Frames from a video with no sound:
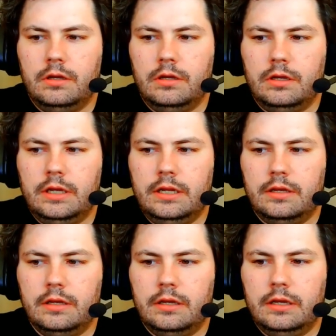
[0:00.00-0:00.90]
In
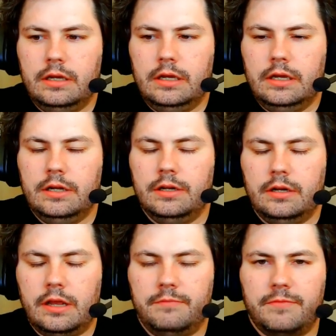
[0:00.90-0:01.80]
an
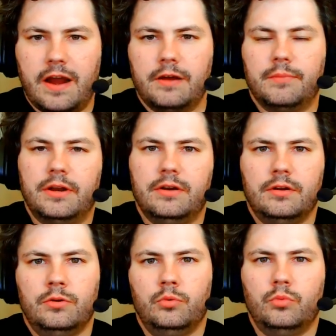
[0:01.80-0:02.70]
environment
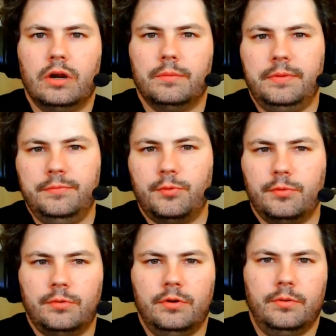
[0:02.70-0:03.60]
where people
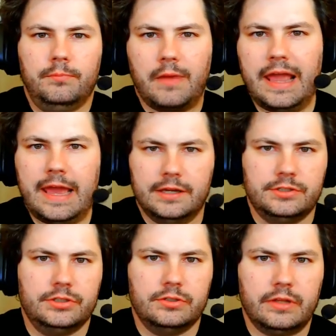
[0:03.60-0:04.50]
my age,
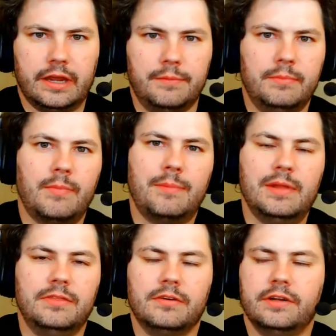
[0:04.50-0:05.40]
like I'm in my mid
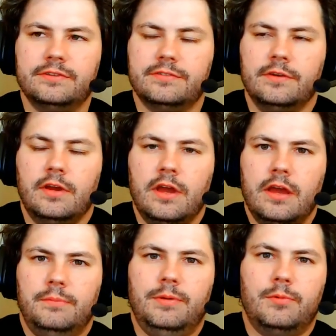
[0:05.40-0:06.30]
30s,
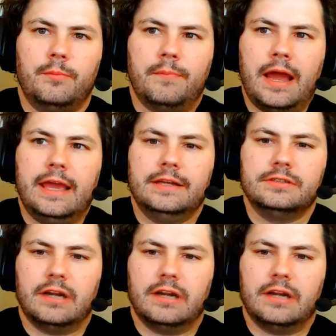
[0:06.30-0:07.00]
people in my age are going to